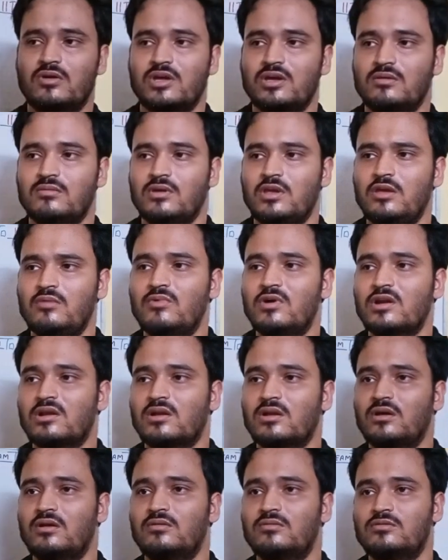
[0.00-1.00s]
Okay, you
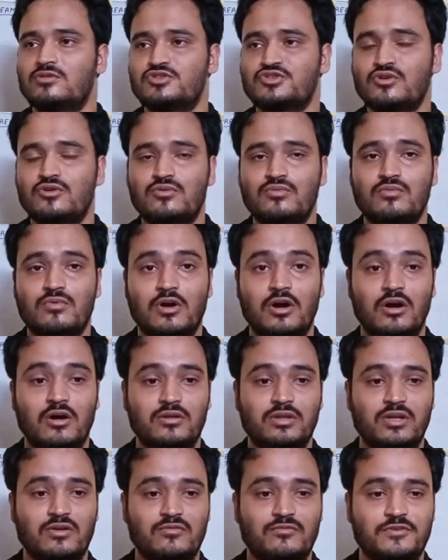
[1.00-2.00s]
are
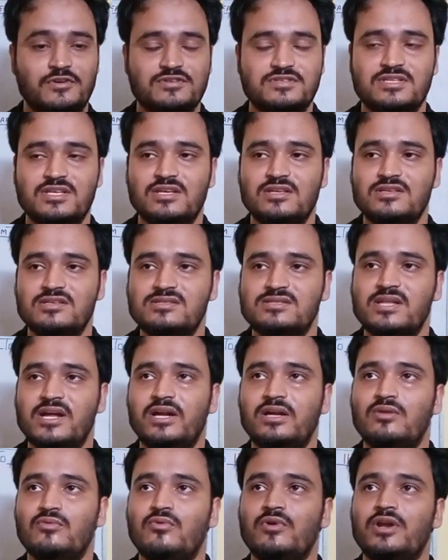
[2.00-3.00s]
the first thing is
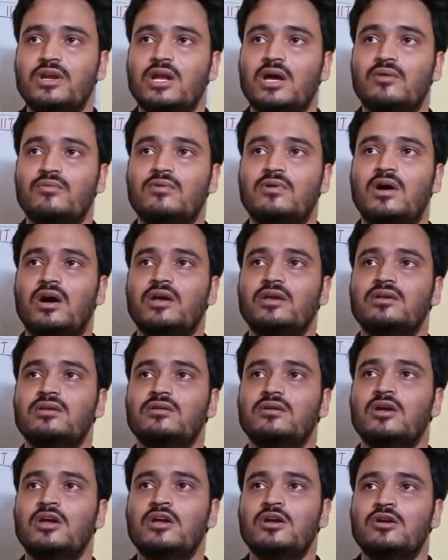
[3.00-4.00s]
that when
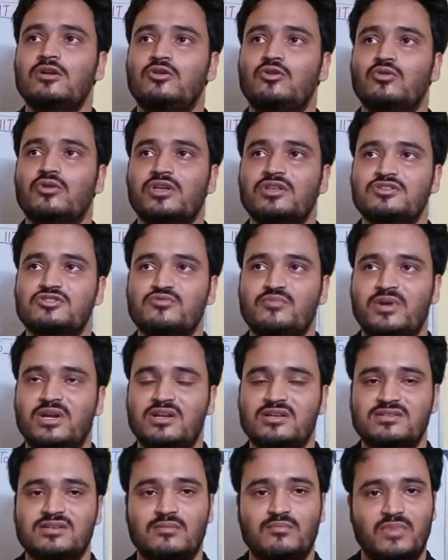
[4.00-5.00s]
I took
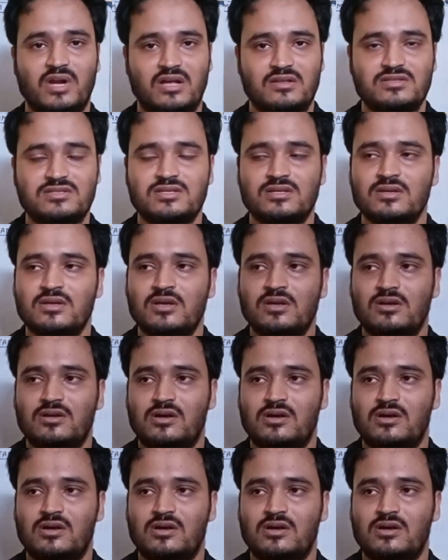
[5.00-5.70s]
instrumentation branch,